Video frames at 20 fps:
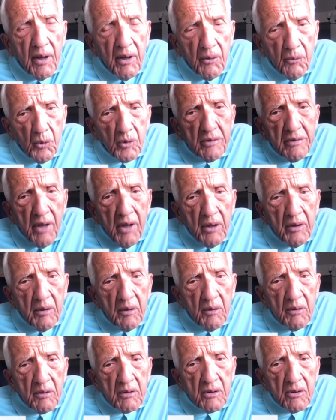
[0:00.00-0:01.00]
was then
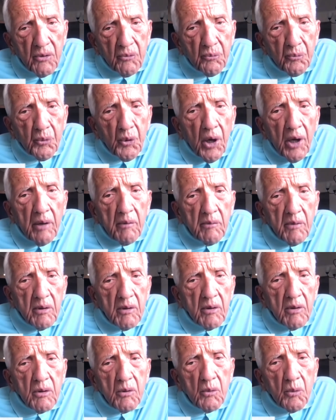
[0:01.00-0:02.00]
used to frame the
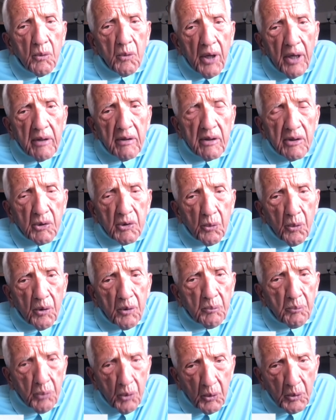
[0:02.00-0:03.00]
new English
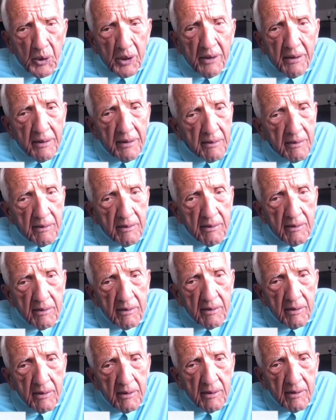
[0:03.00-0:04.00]
word protein.
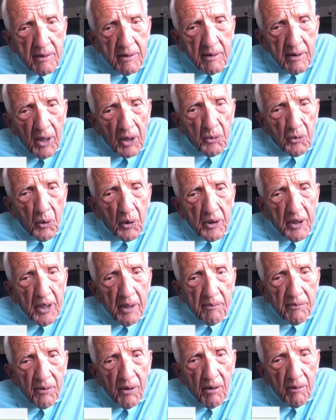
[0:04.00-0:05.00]
That's where it
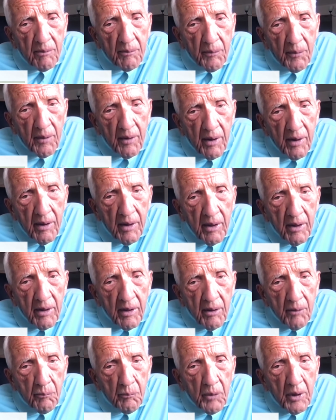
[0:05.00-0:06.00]
came from,
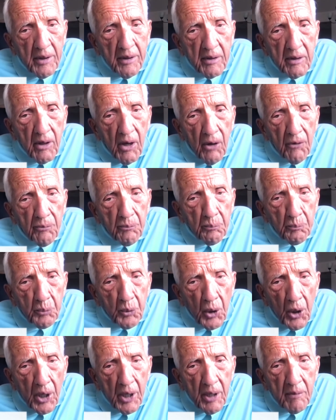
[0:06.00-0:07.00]
meaning of
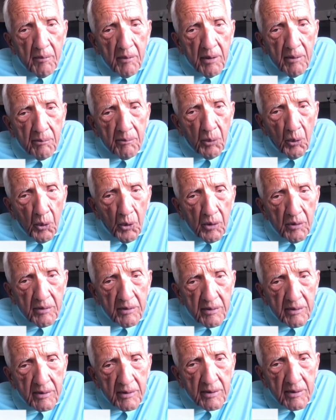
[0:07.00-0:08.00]
prime
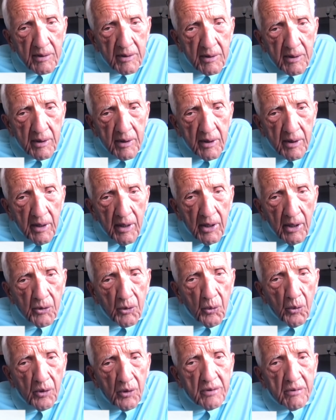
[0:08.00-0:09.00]
importance. And
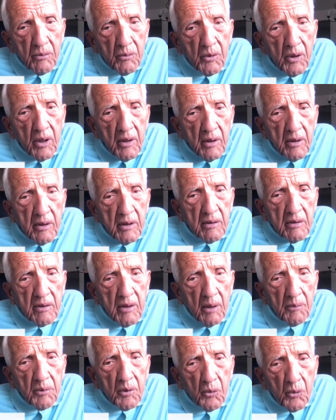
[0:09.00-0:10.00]
of course, the
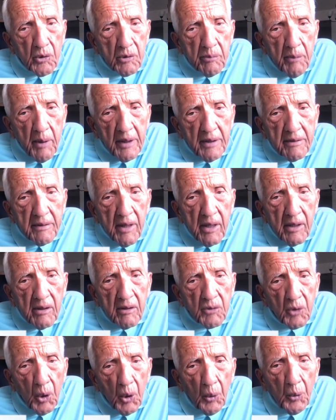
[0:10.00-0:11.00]
assumption was made then
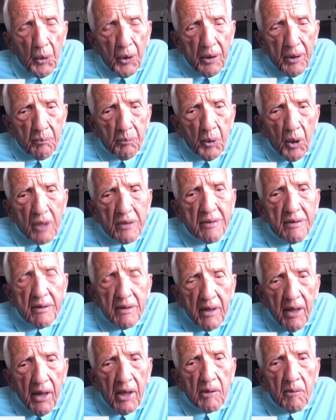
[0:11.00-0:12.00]
it's only present
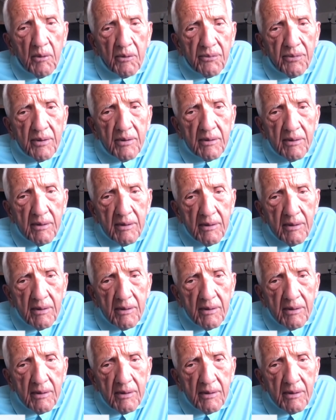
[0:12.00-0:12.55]
in animal food.